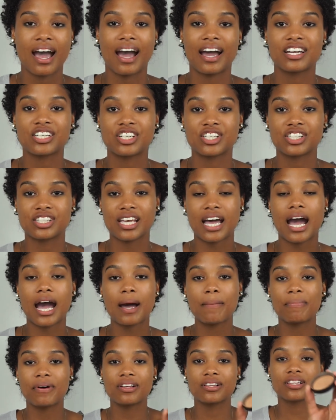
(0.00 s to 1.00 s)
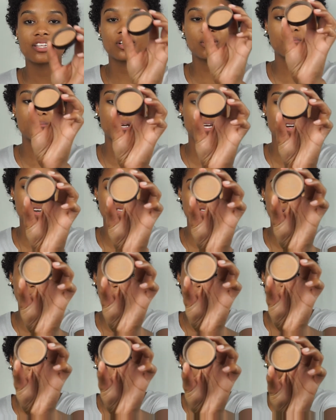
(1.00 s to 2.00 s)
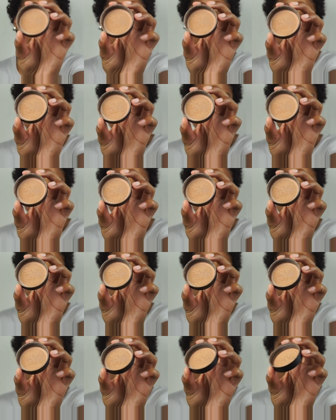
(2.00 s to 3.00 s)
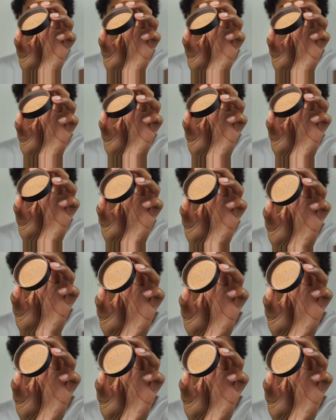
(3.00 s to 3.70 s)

I just tap a little bit of the powder into the cap